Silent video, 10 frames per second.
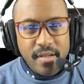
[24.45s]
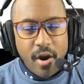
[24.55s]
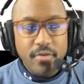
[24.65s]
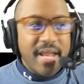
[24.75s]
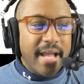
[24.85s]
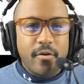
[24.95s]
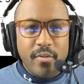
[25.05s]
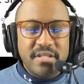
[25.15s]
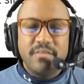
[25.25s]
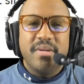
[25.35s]
are not
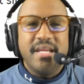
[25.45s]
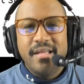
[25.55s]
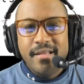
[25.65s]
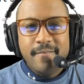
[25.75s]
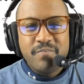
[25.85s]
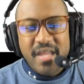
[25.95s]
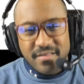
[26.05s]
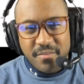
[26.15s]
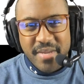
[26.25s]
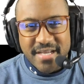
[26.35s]
going to be
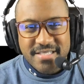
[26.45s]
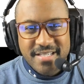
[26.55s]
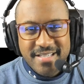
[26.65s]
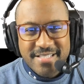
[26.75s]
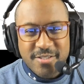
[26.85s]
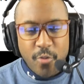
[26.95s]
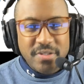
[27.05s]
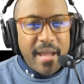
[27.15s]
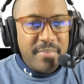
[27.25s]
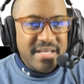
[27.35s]
in the mix. So with
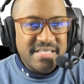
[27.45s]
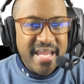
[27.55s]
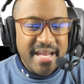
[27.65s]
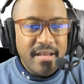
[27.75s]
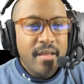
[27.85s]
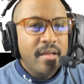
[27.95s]
that being said,